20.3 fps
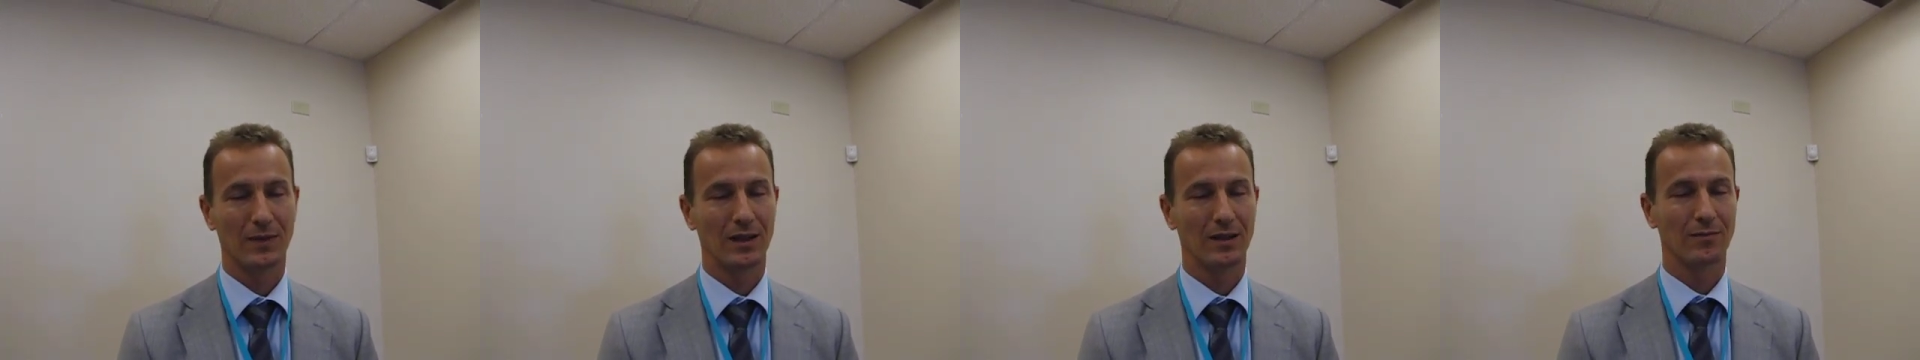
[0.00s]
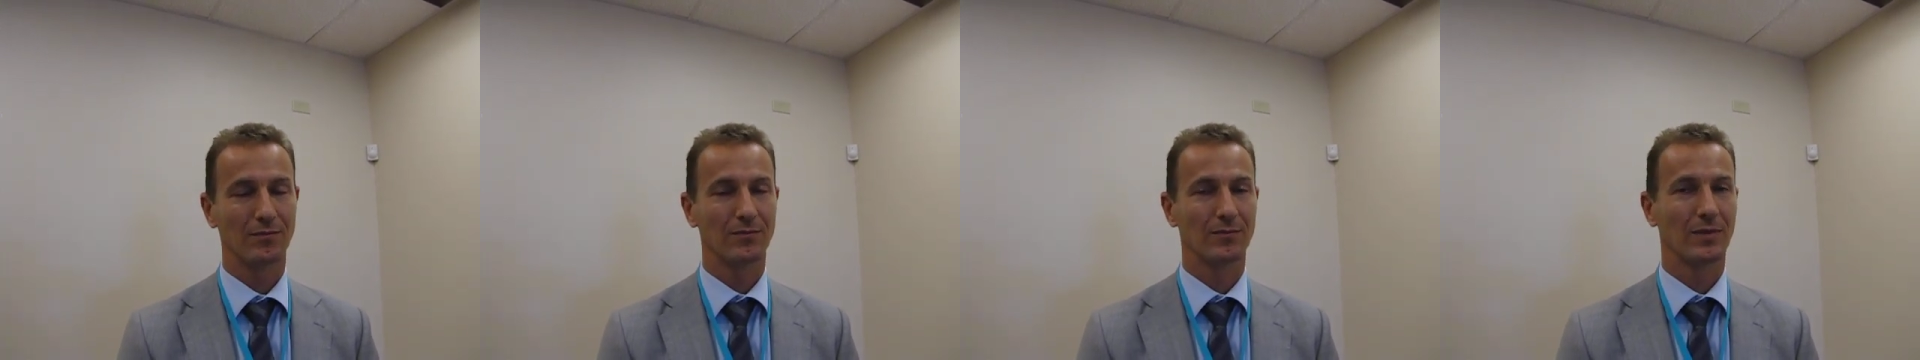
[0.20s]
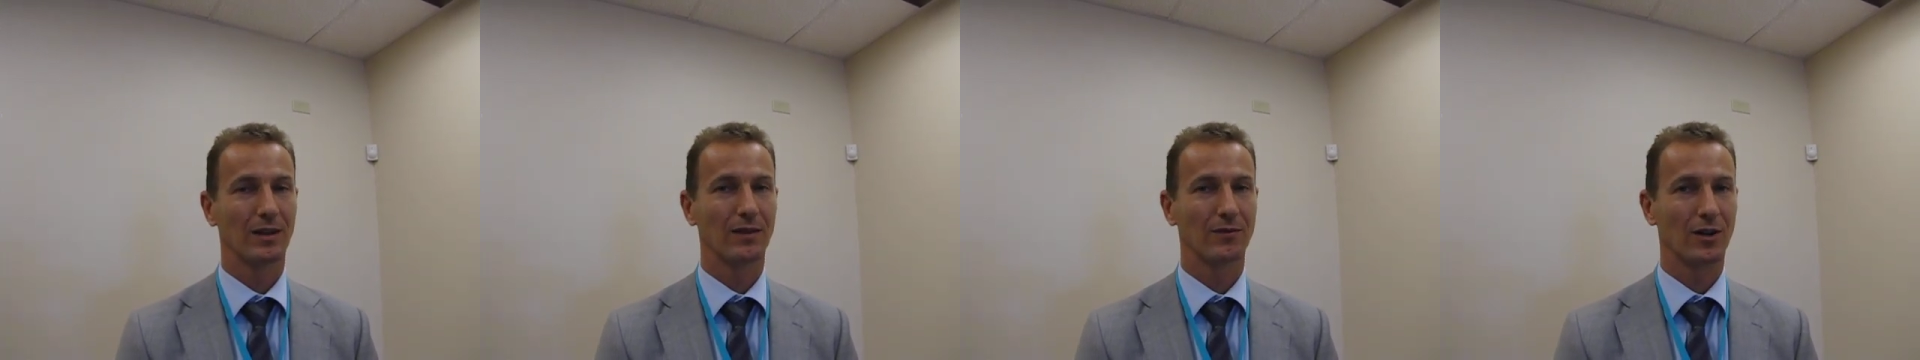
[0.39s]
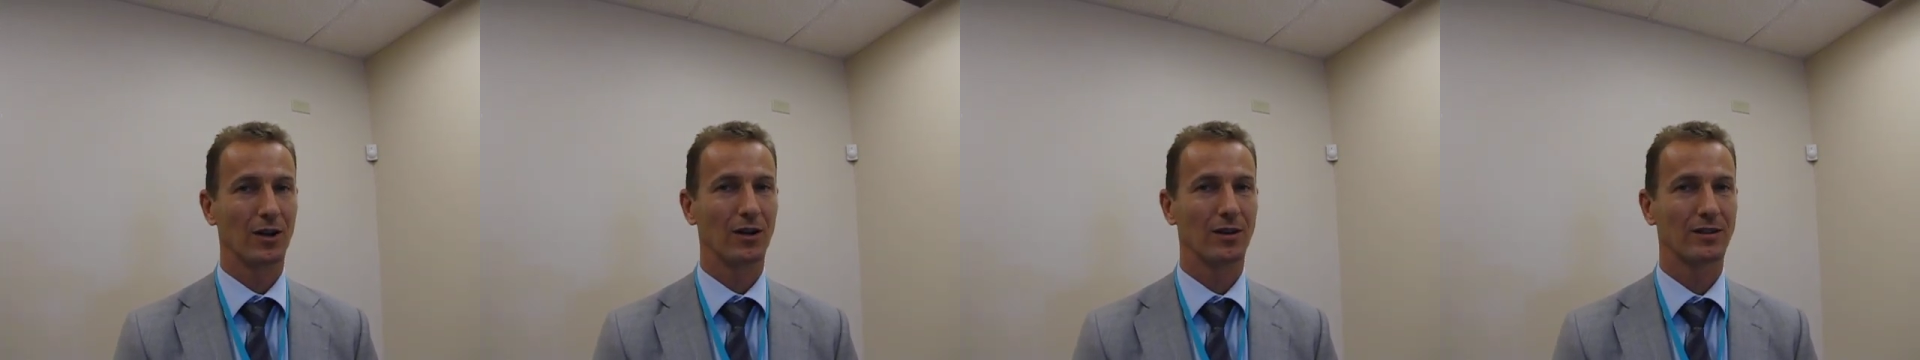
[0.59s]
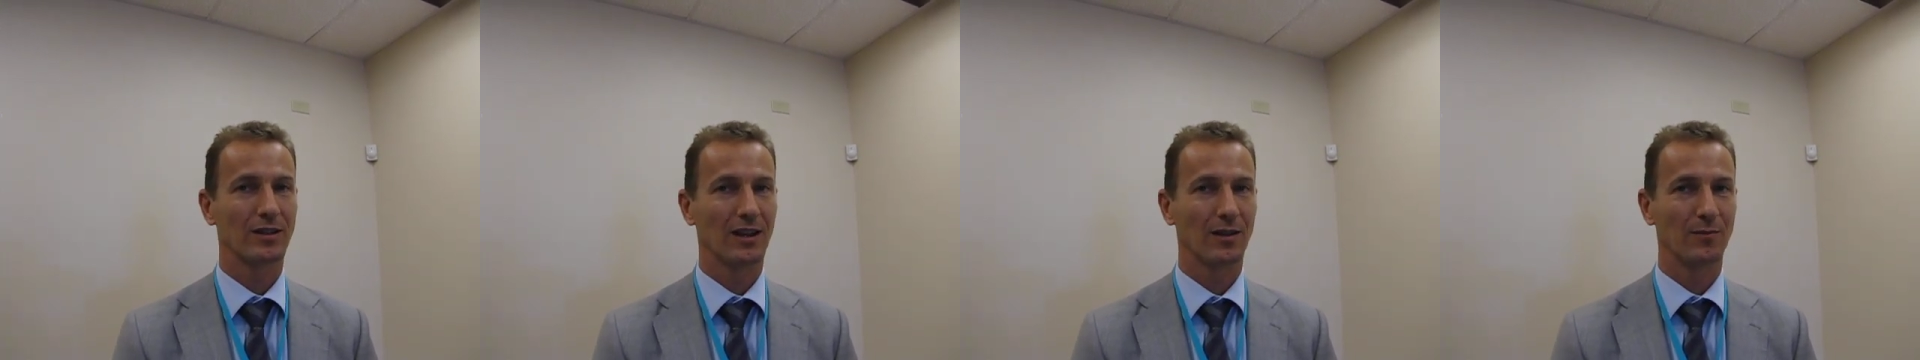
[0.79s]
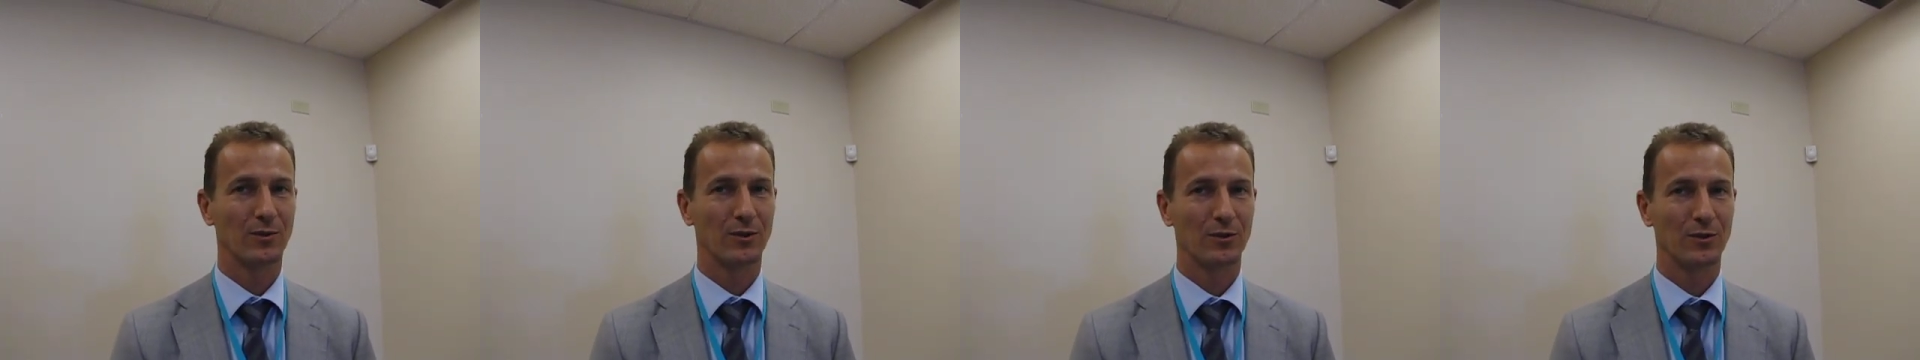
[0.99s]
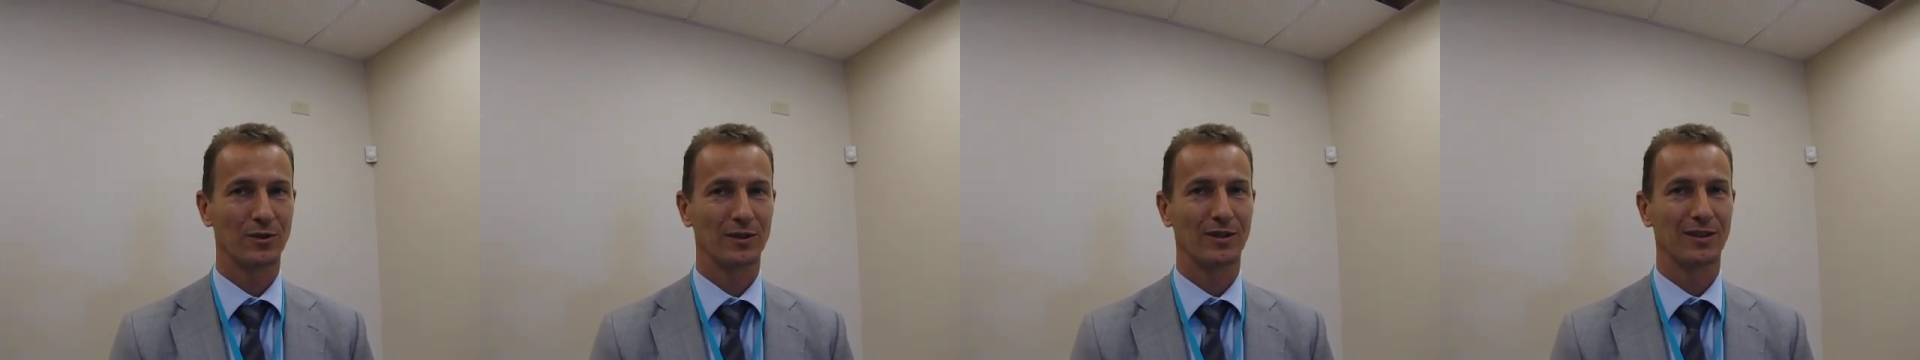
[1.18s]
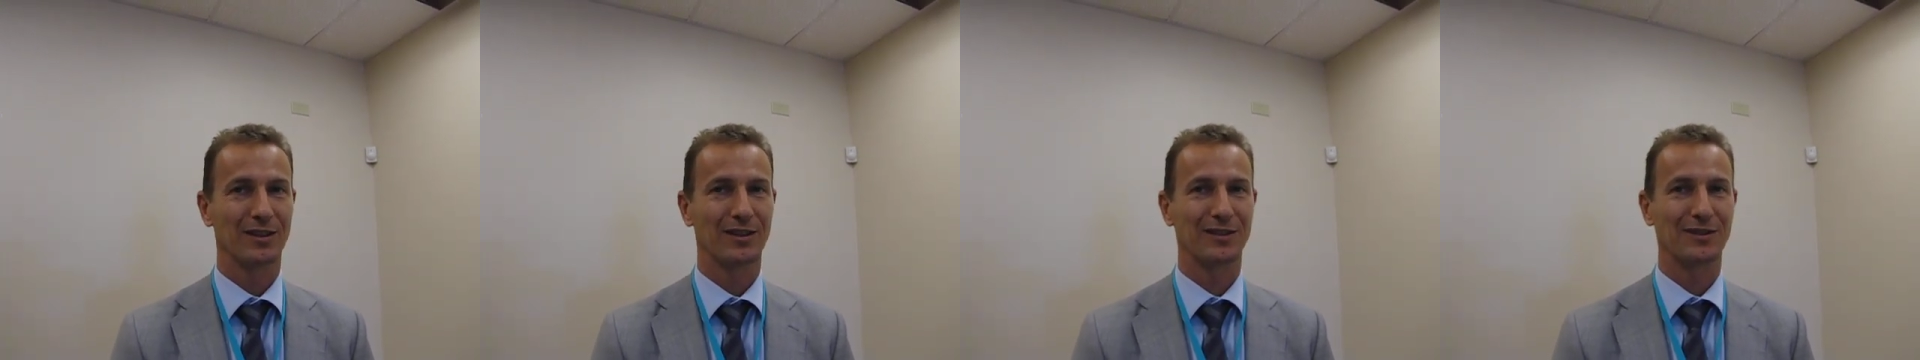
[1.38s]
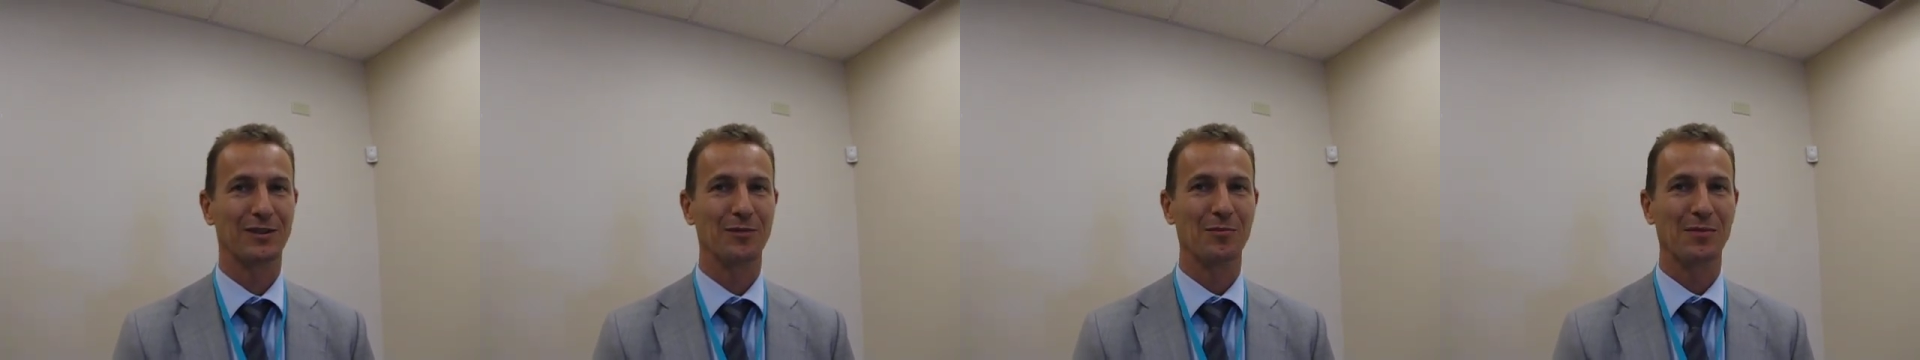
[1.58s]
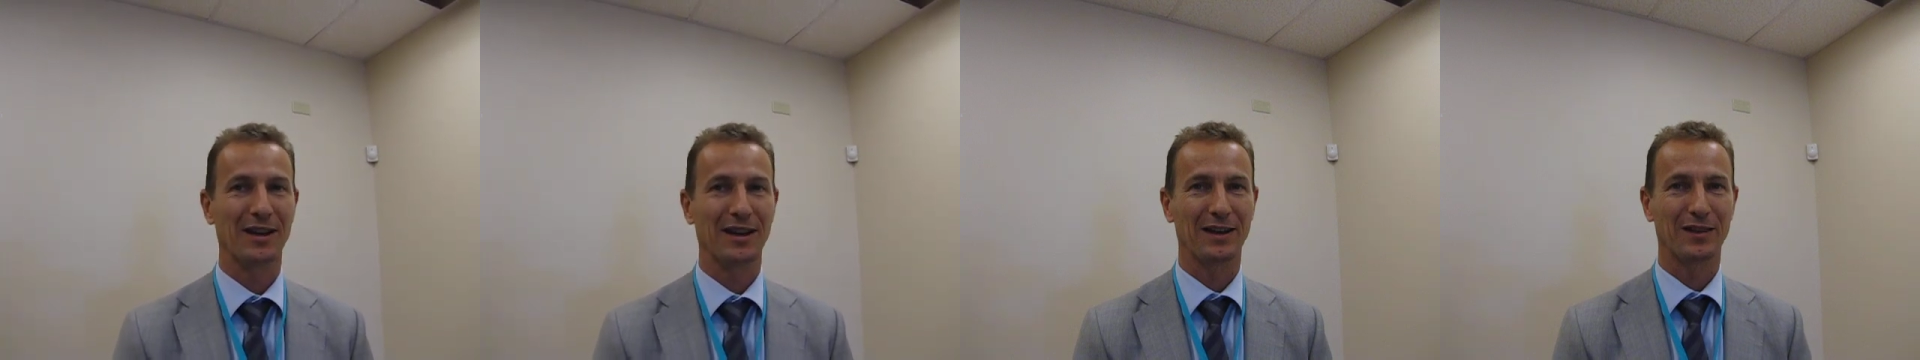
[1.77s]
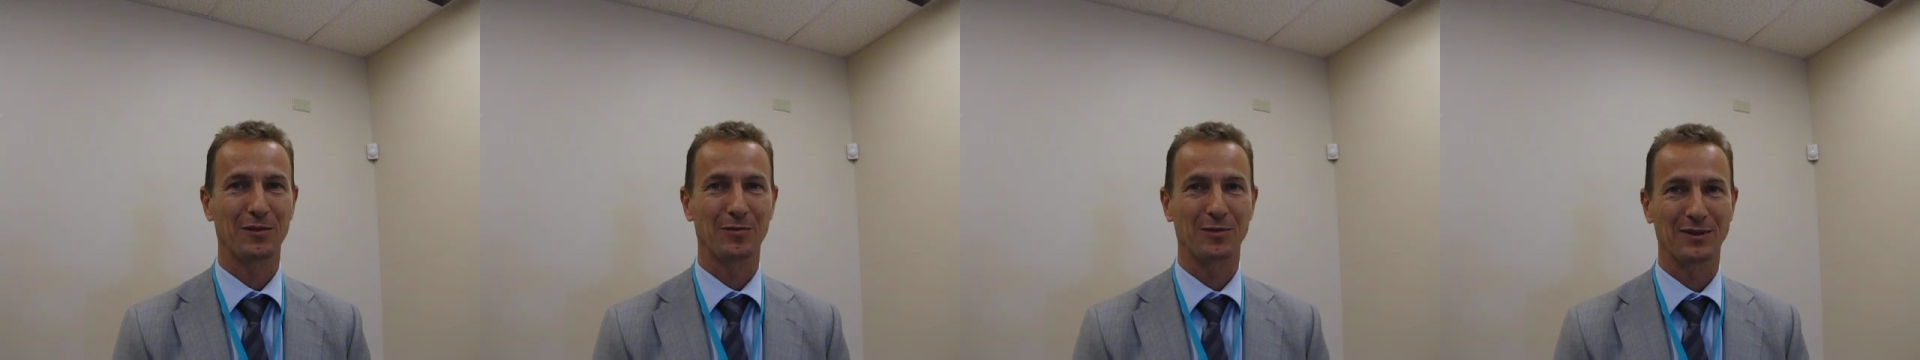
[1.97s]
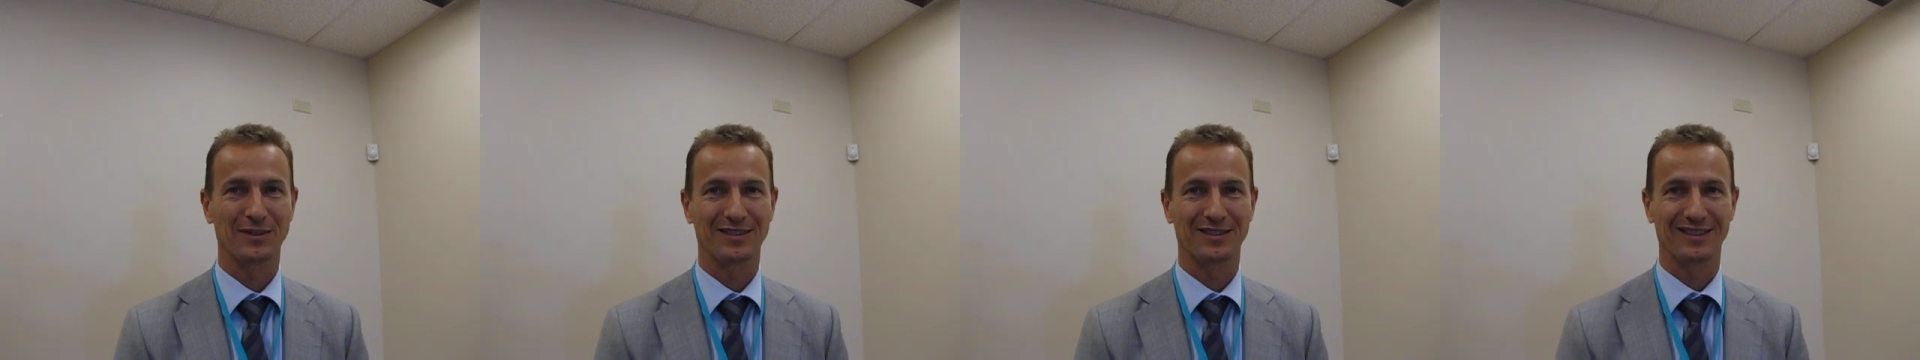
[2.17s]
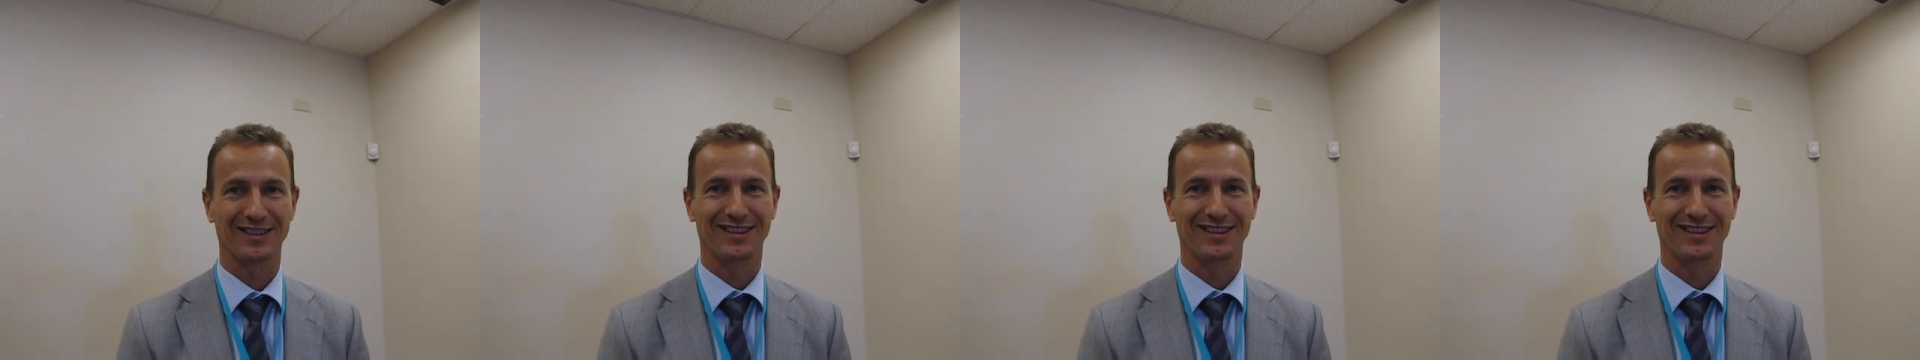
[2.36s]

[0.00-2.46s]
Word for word: I'm having a hard time doing the, the math, but...